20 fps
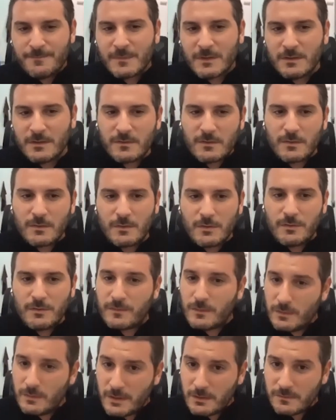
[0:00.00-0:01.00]
So a
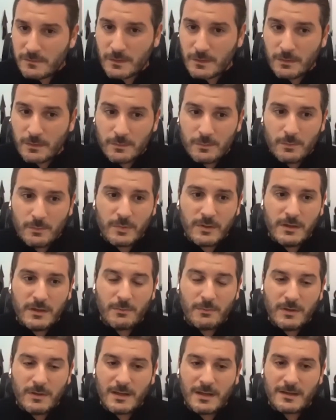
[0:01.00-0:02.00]
few years ago, we
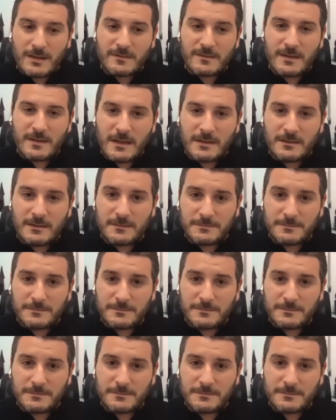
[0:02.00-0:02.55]
realized that